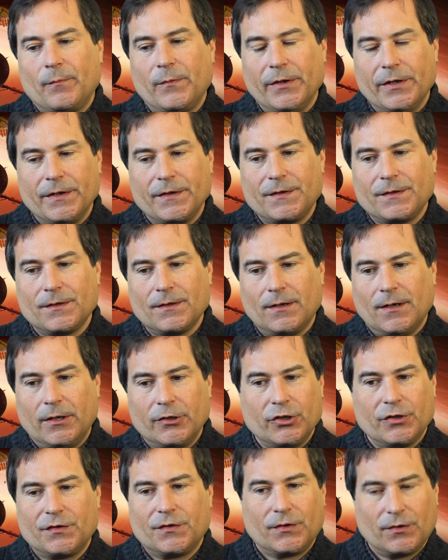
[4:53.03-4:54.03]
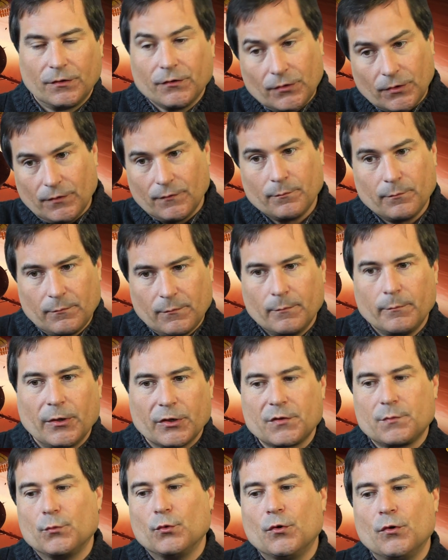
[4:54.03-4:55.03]
that are just sort of
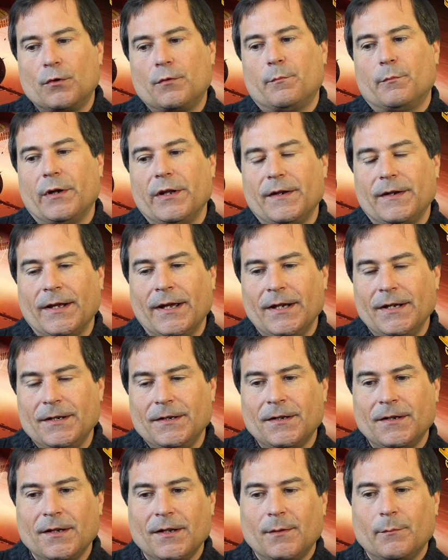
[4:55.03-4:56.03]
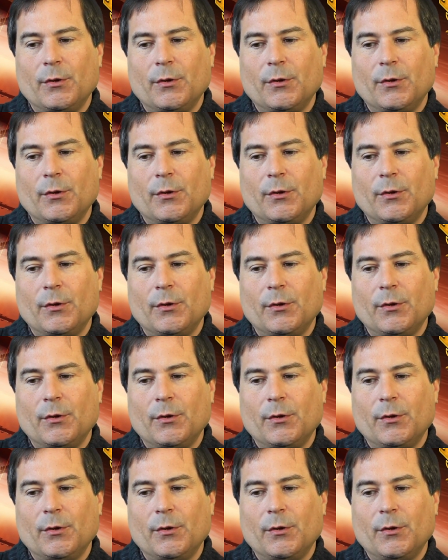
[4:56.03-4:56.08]
much more mundane.